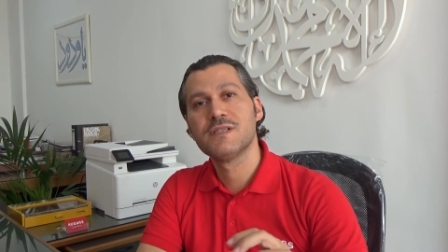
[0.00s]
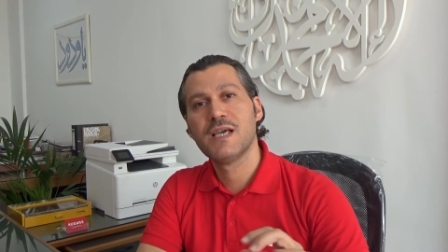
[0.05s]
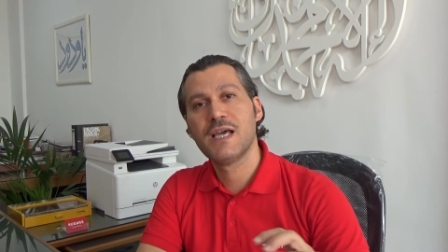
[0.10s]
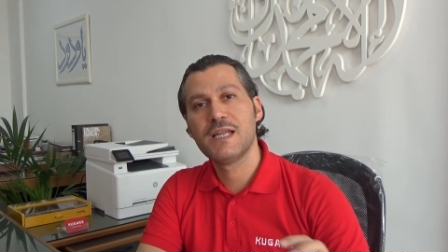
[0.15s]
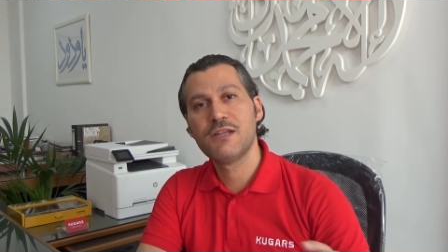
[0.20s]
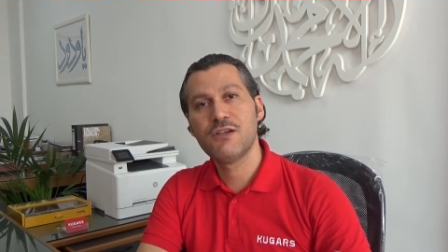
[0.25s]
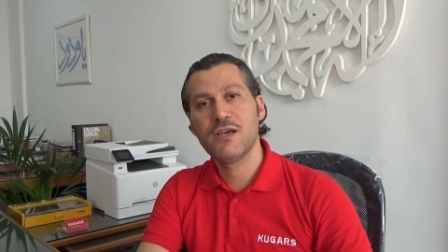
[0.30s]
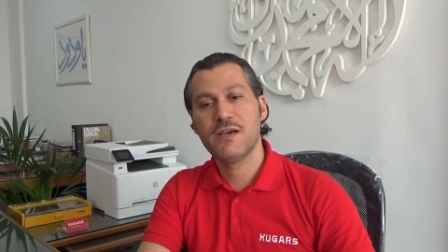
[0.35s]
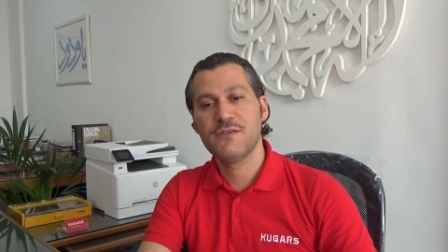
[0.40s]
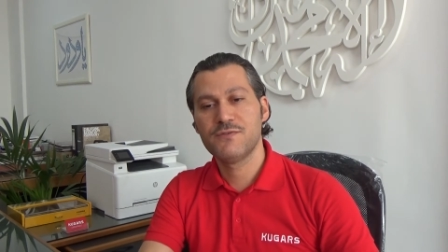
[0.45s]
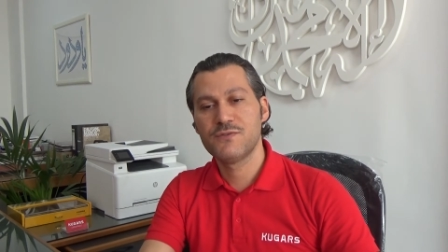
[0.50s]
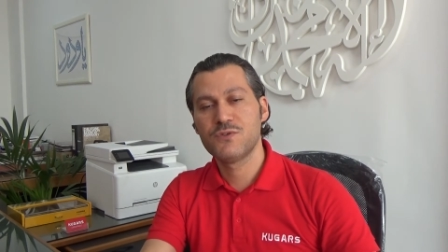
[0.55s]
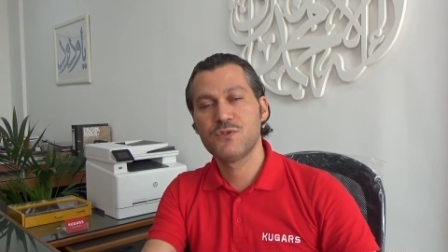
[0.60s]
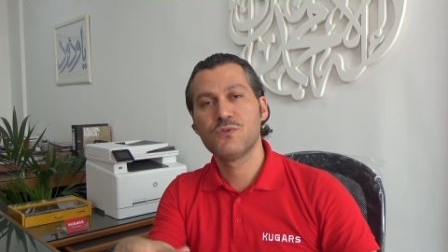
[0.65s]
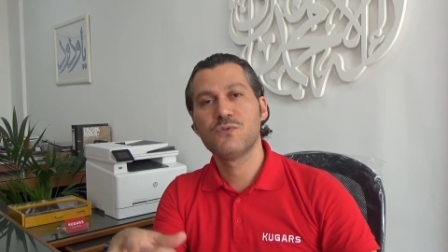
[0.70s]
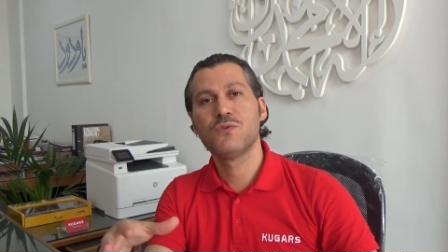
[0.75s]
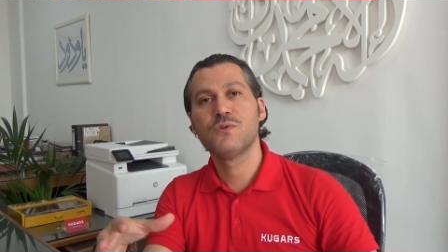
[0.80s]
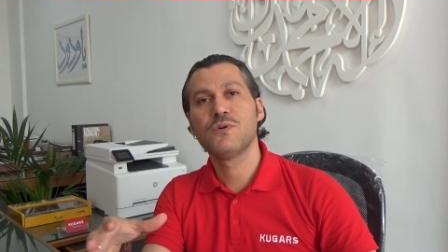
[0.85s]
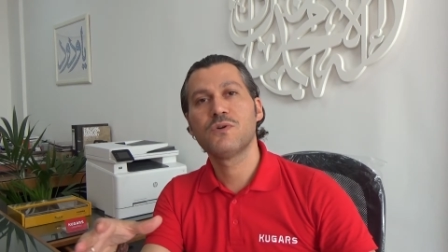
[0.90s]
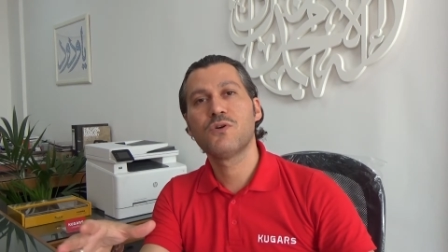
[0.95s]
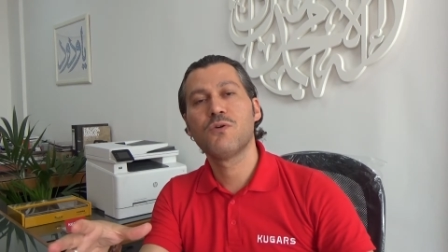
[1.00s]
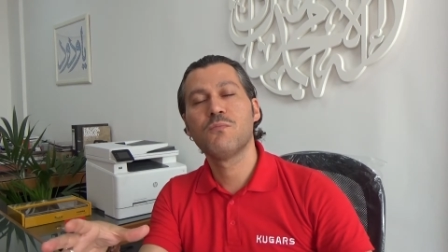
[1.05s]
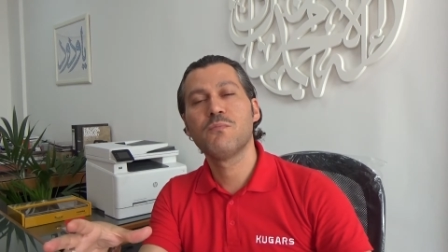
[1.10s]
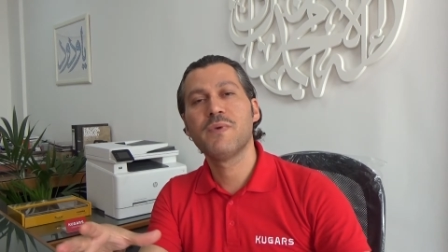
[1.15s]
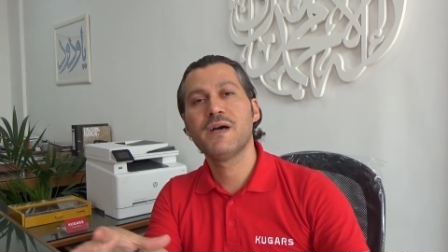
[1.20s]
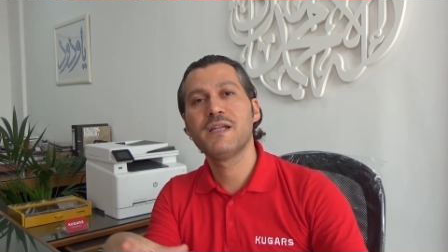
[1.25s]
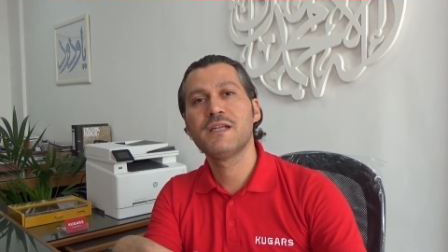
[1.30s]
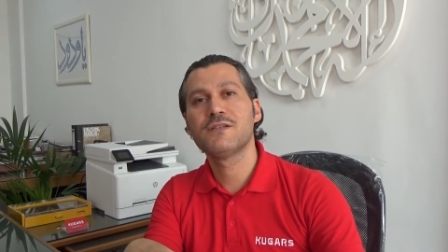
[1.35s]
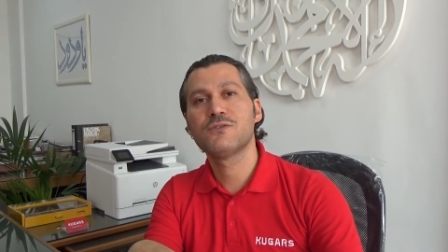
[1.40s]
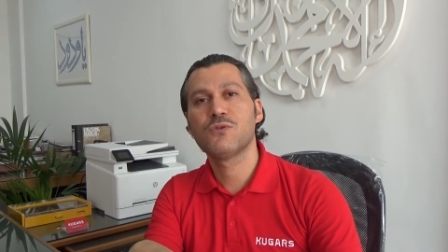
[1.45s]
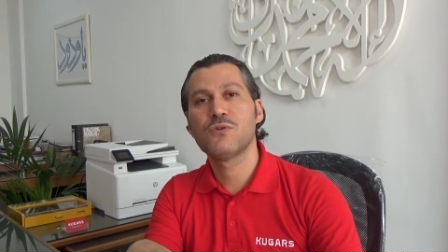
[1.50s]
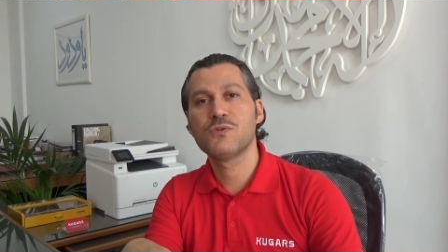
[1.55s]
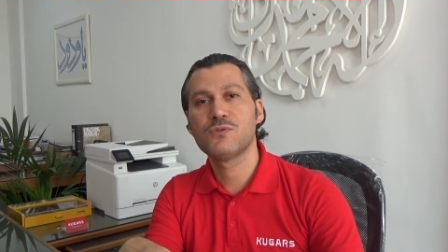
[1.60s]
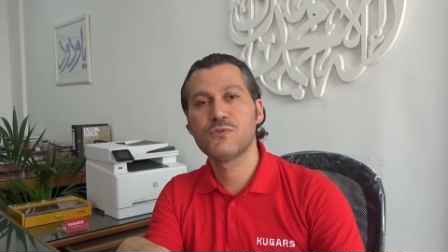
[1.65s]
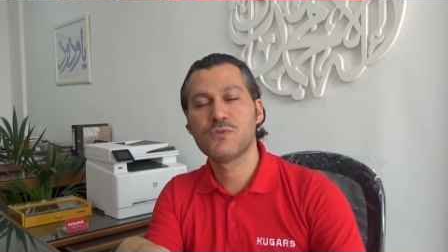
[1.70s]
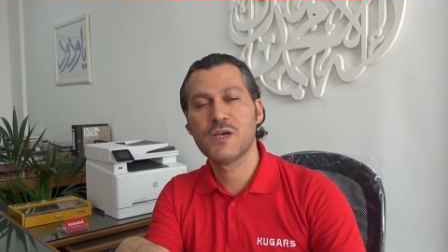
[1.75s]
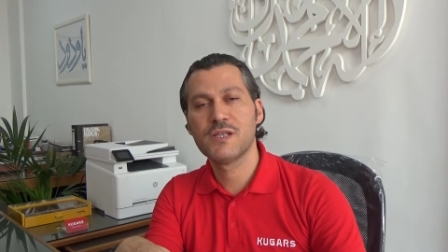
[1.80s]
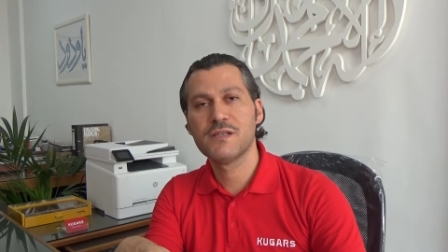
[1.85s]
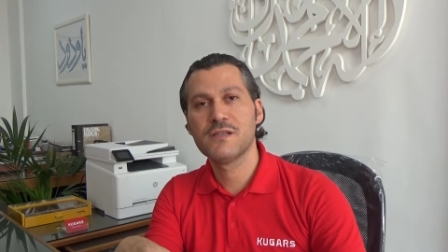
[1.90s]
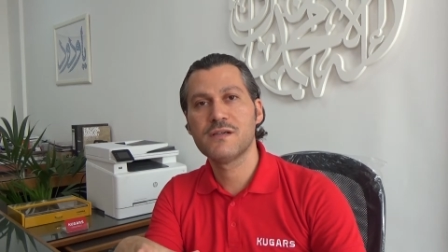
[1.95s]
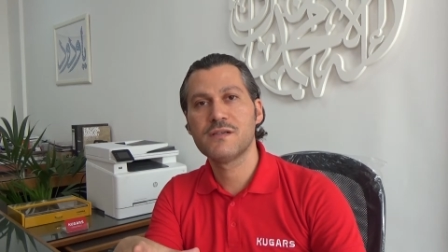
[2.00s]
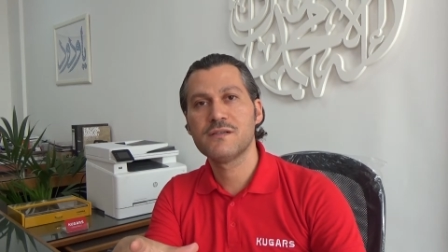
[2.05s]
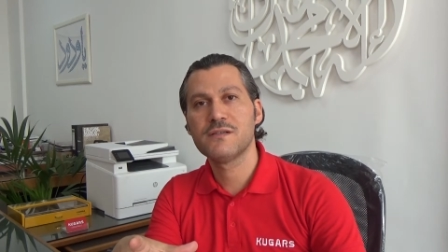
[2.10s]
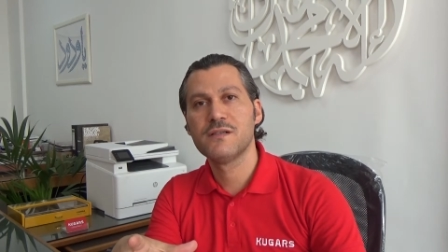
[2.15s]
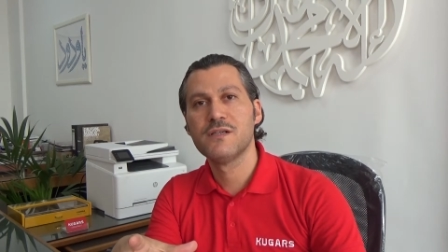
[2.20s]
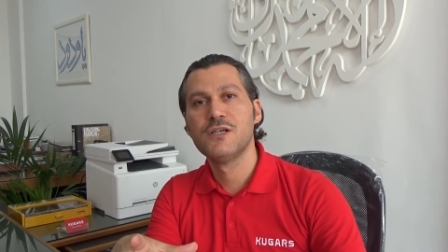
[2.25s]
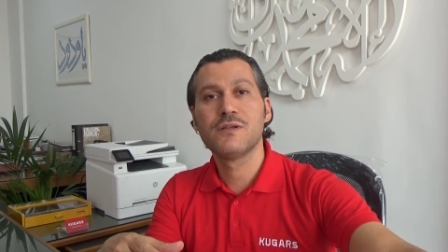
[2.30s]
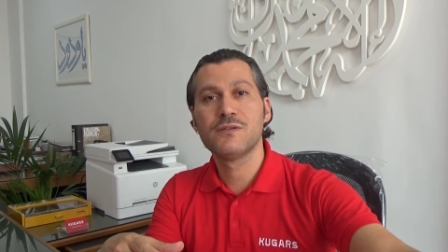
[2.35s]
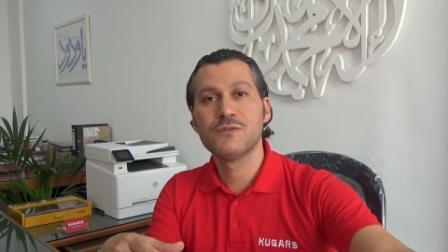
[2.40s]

and you have to combine it all together